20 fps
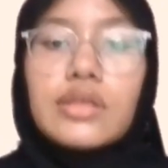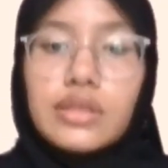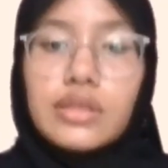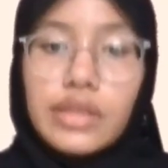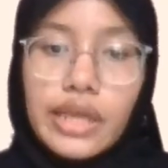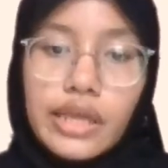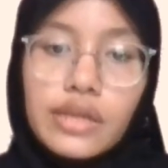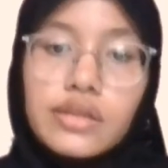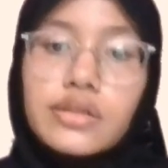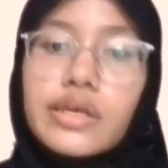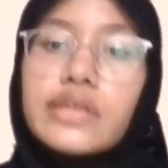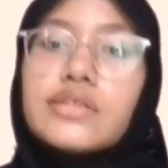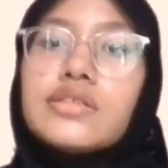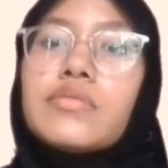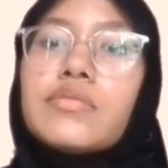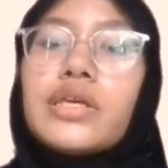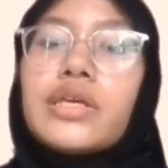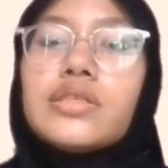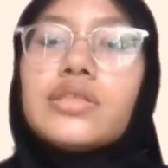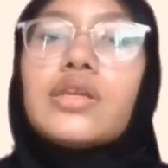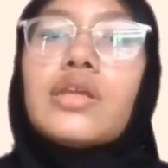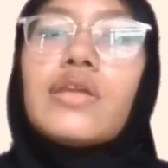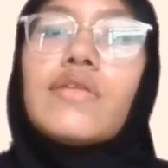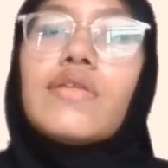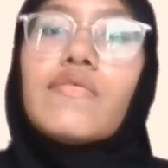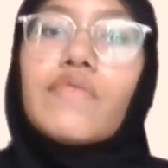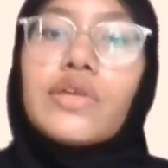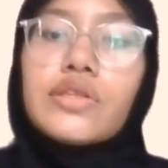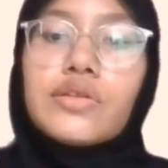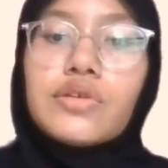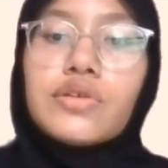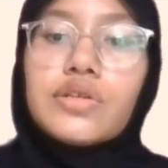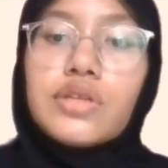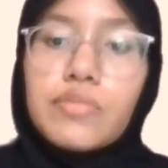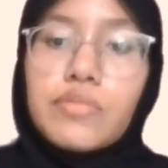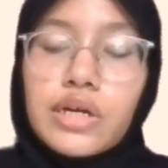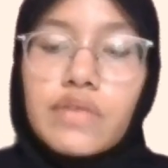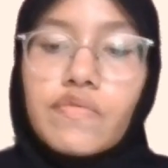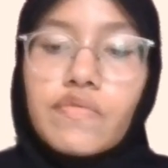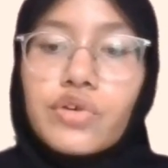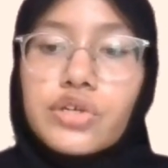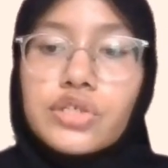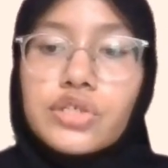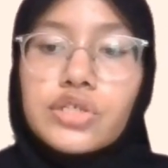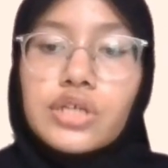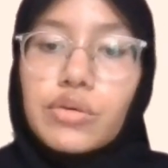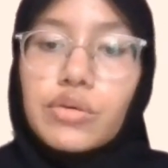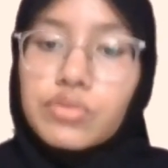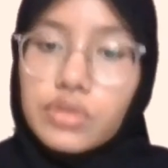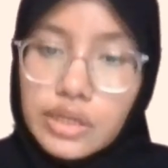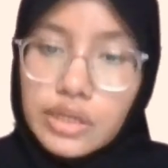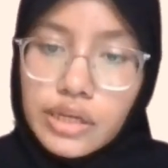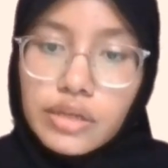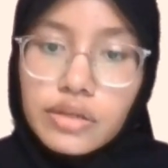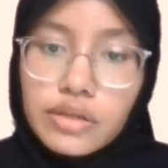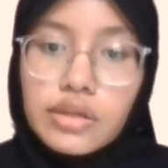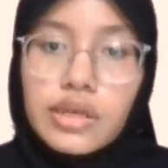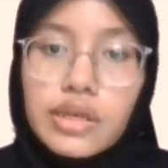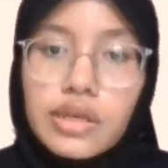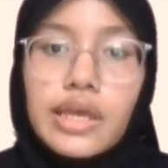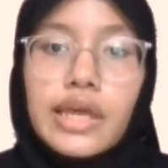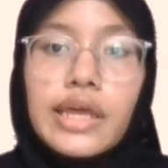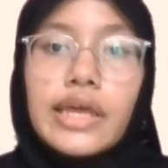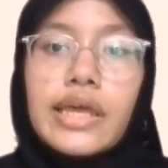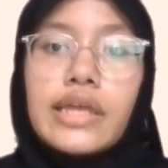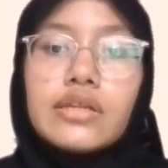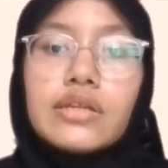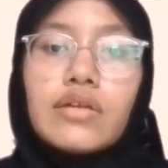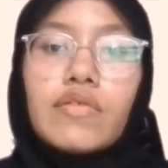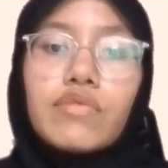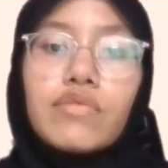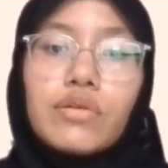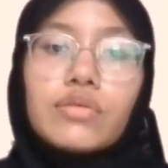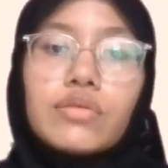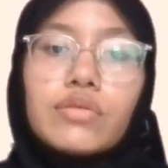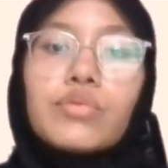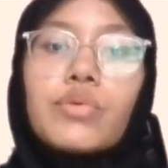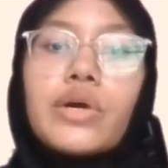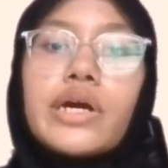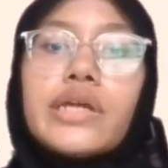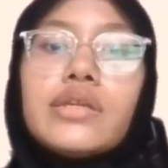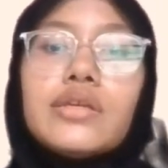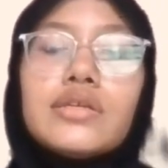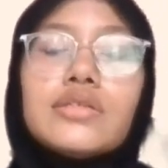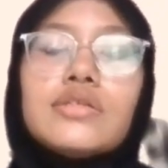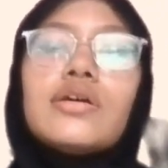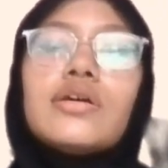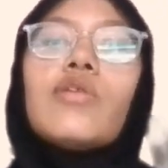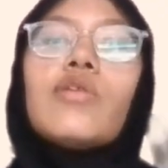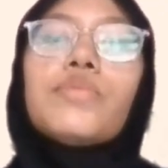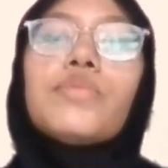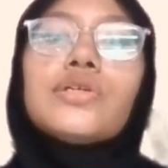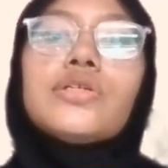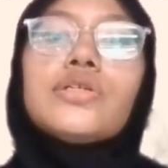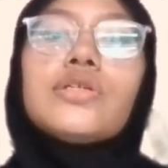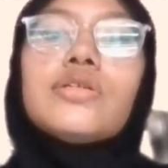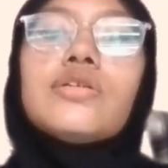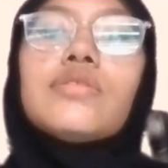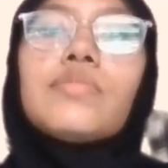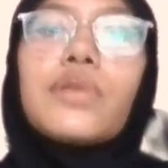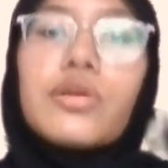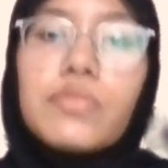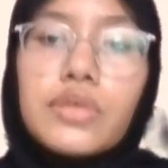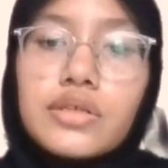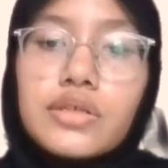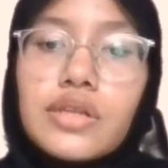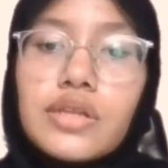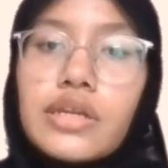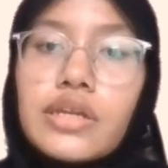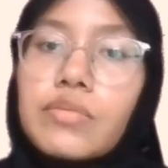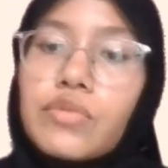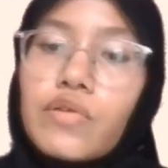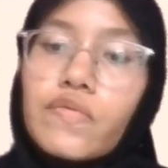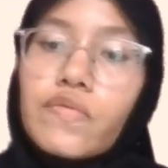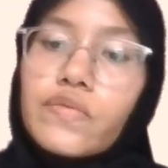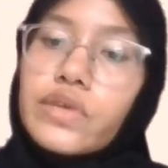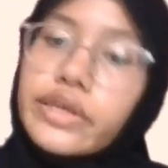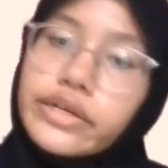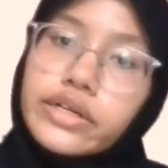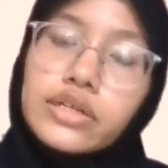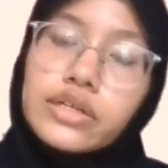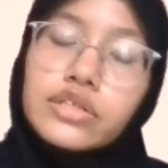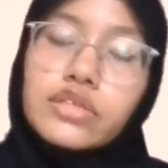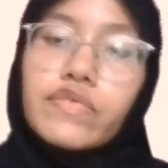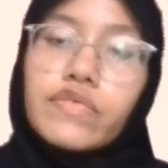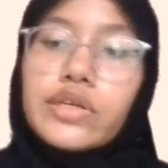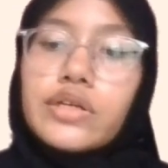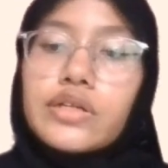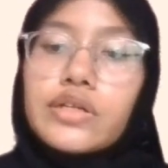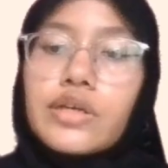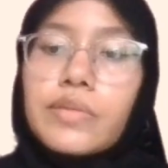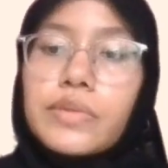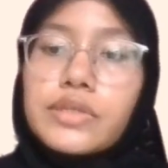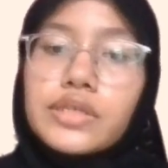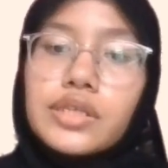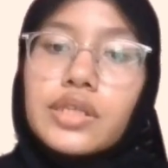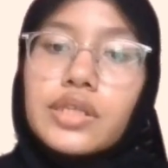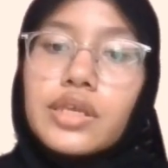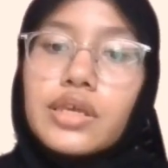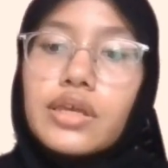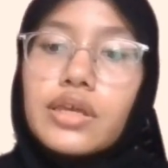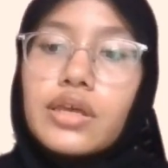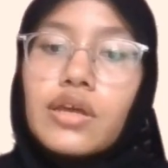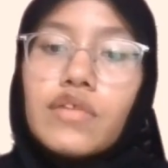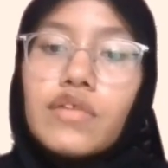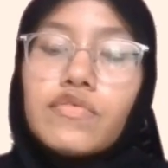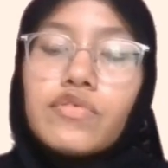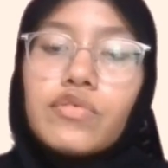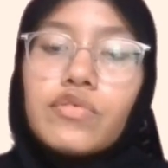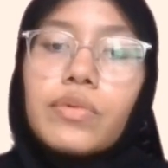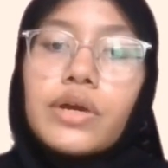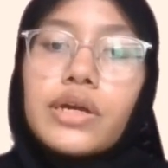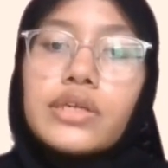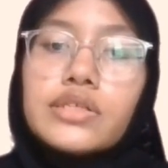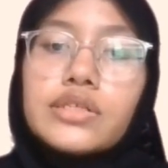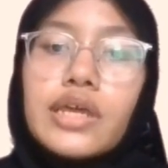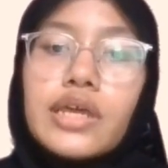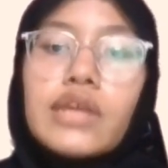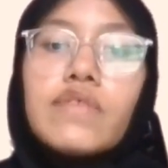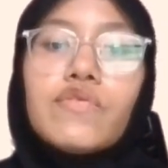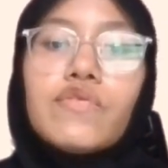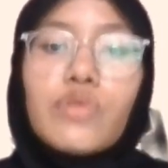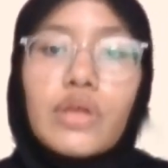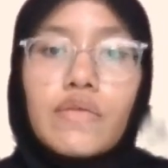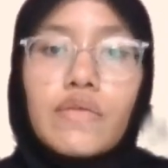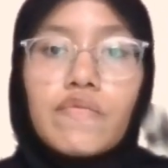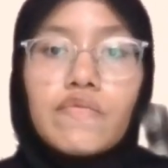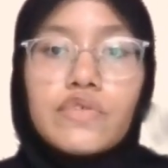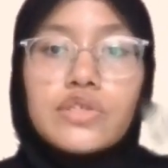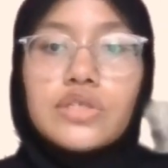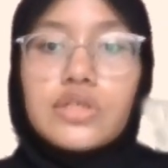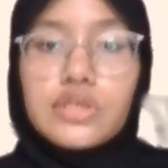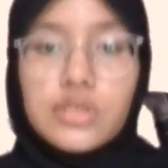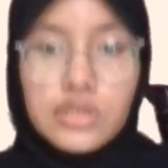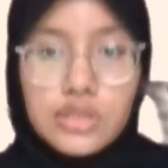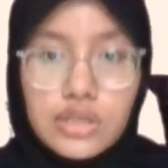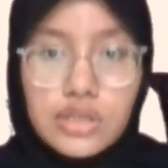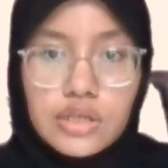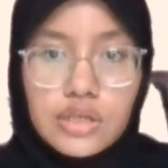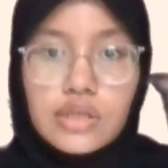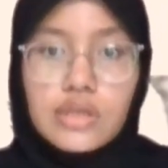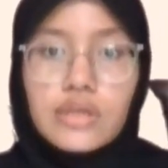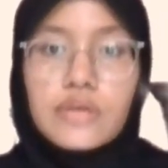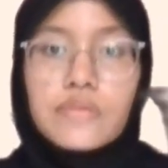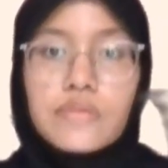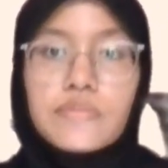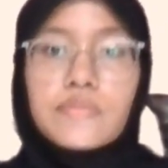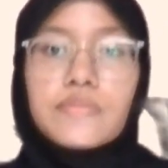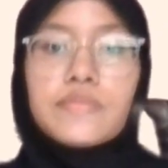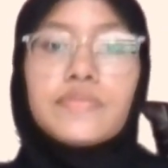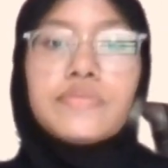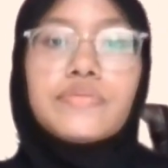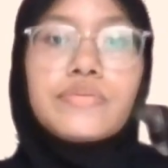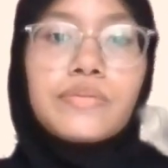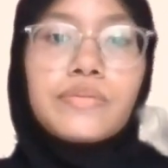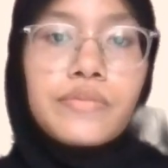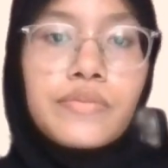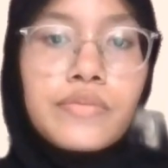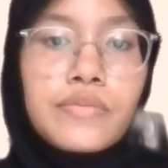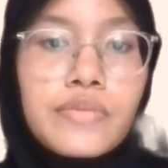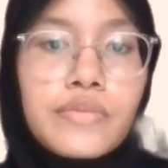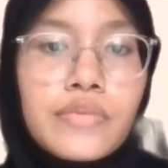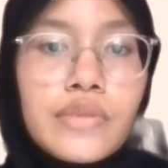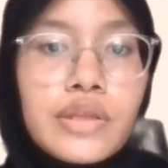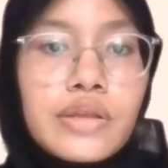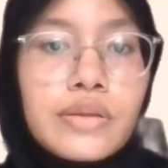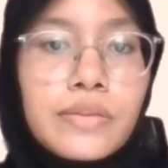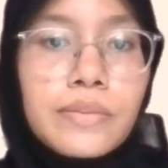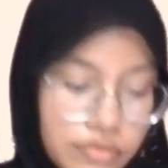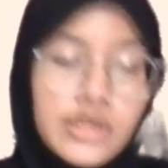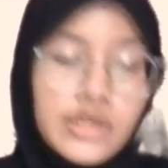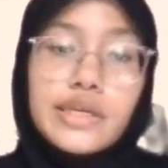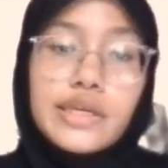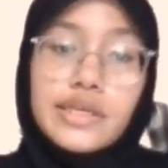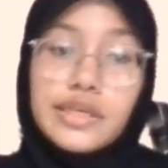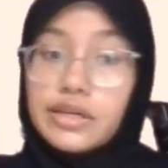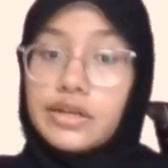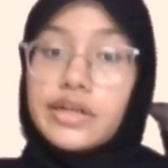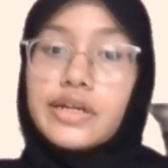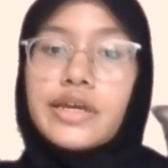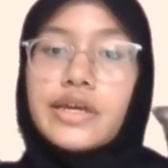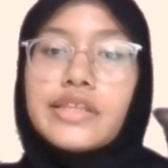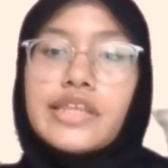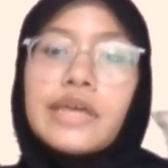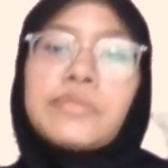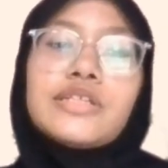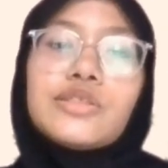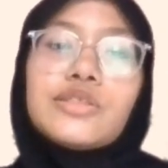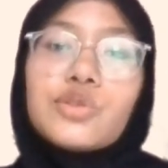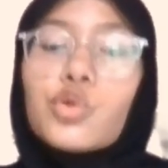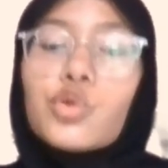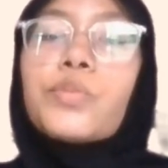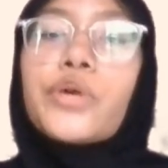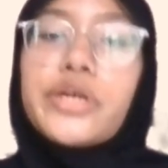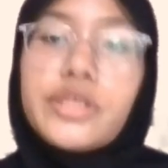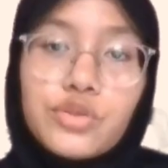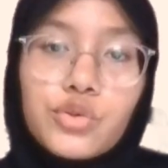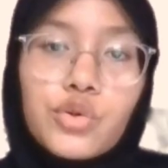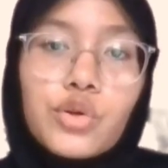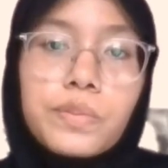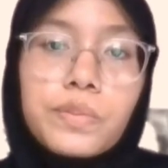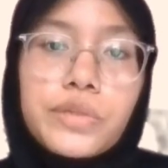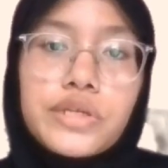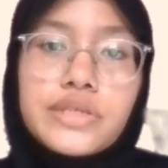and then the estimated inventory demand for each outlet. And the fourth one is the operational parameters like number of vehicles, vehicle capacity, fuel price, and fuel efficiency. Here, table 2.2